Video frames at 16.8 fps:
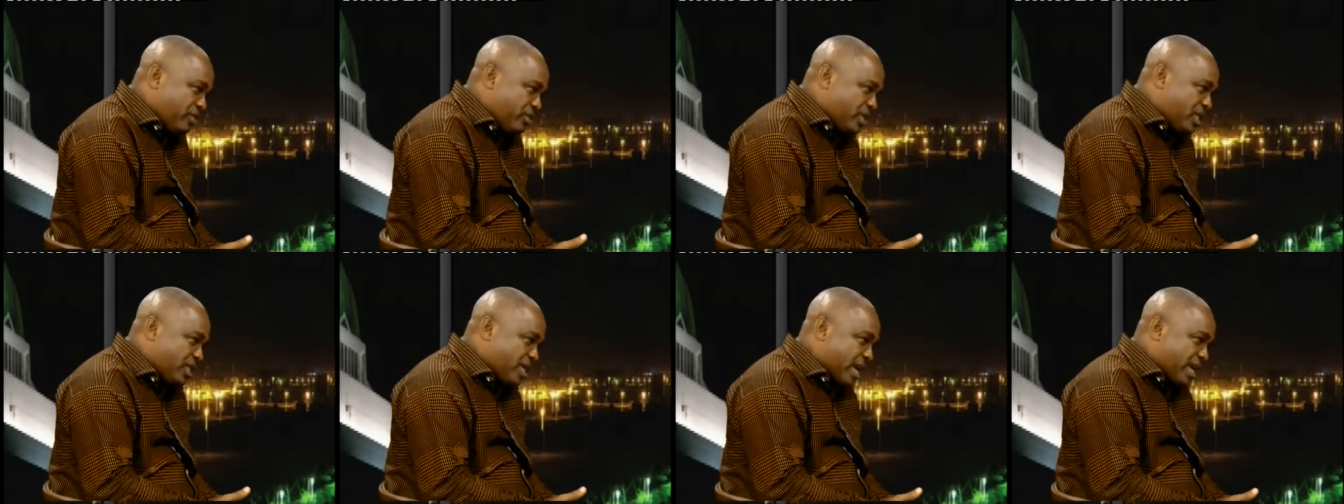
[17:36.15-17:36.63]

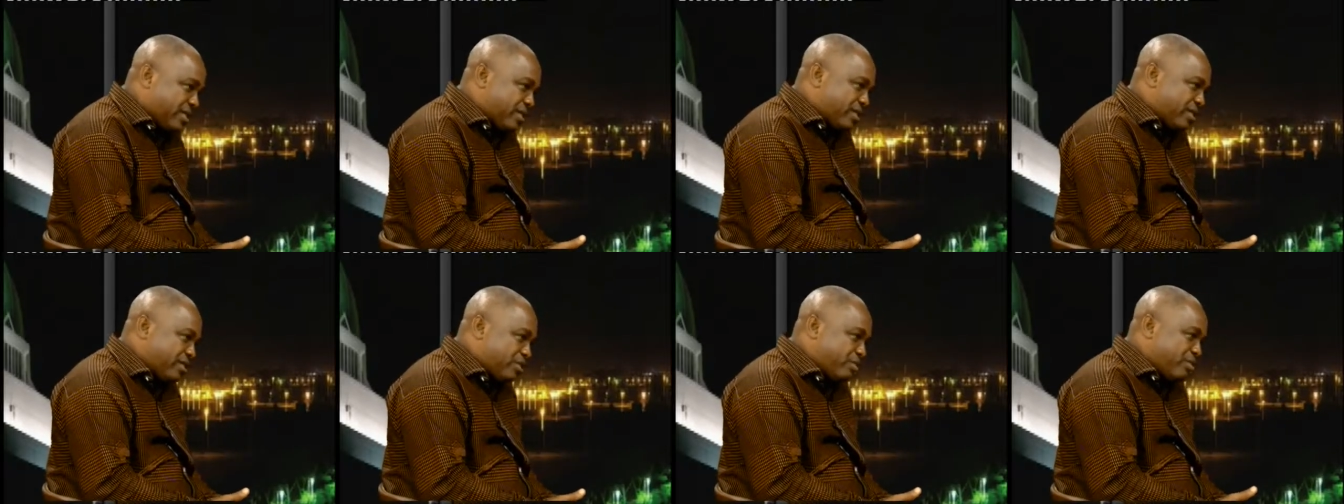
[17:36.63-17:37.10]
discussion,
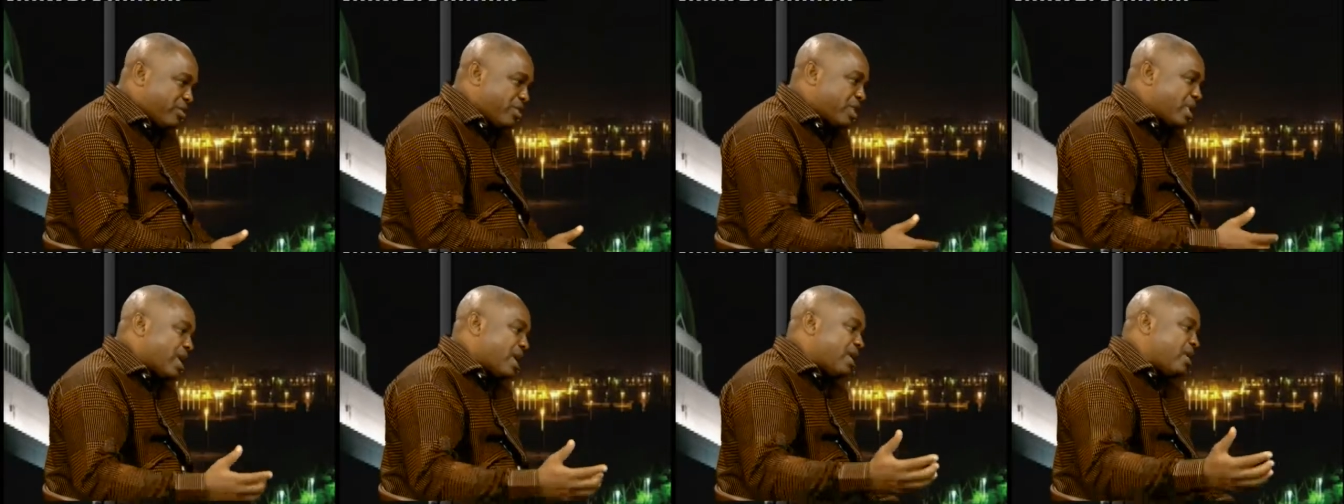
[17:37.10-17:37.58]

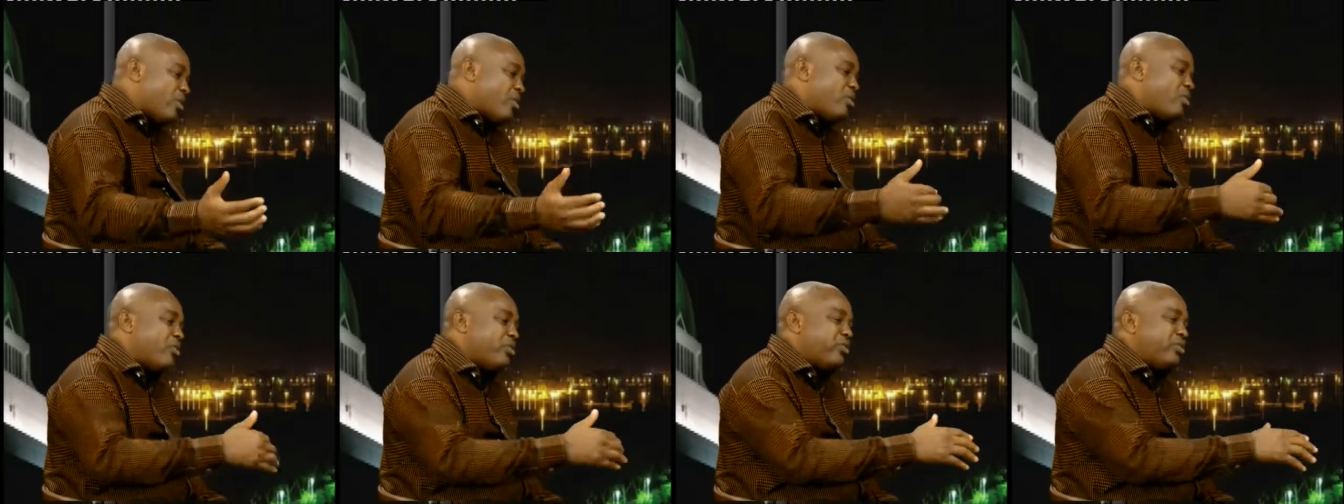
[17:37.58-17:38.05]
bringing in
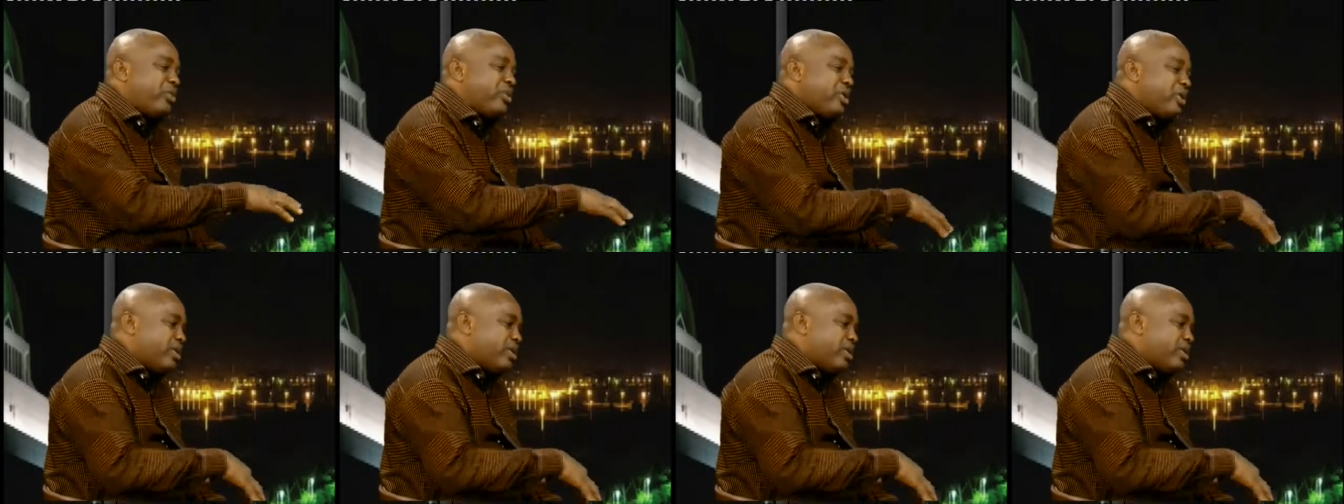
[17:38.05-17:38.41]
all the